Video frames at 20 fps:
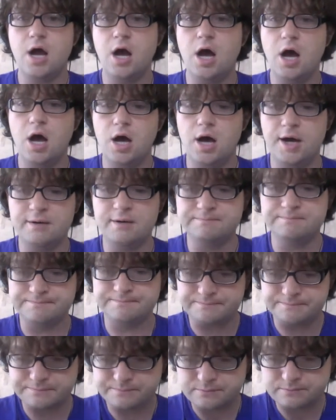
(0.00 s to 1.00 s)

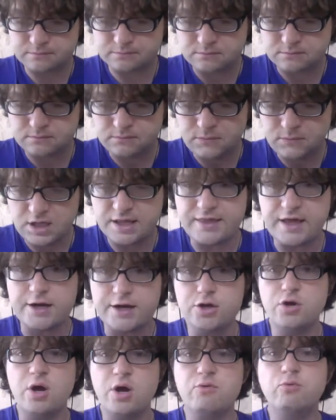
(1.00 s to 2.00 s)
that
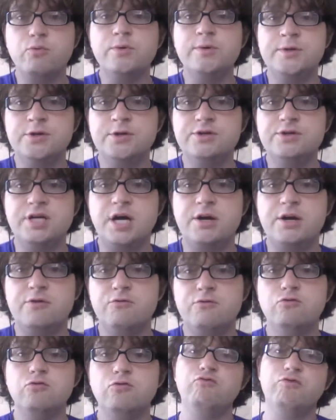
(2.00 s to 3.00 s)
you will use on
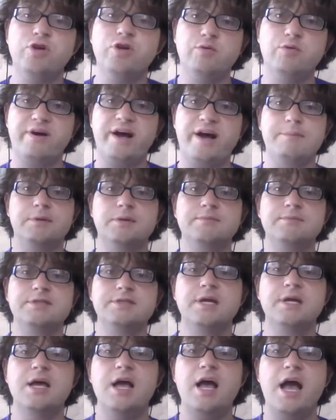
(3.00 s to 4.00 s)
real problems.